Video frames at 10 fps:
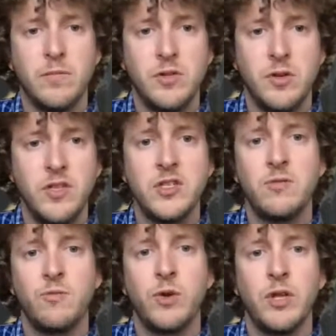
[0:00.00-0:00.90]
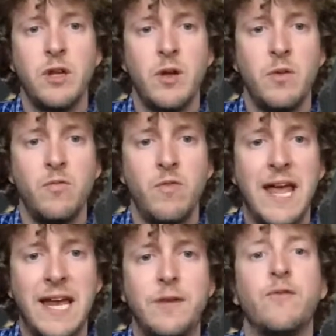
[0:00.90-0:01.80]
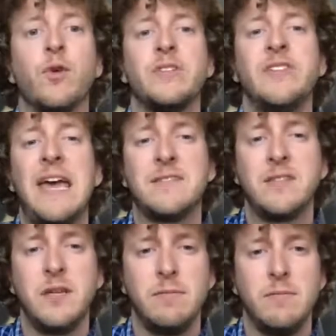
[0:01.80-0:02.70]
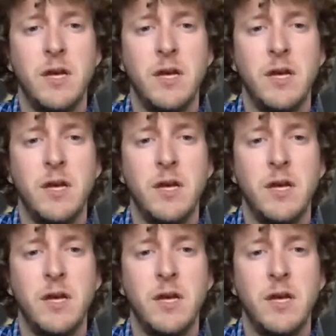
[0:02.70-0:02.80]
So this is really handy for testing.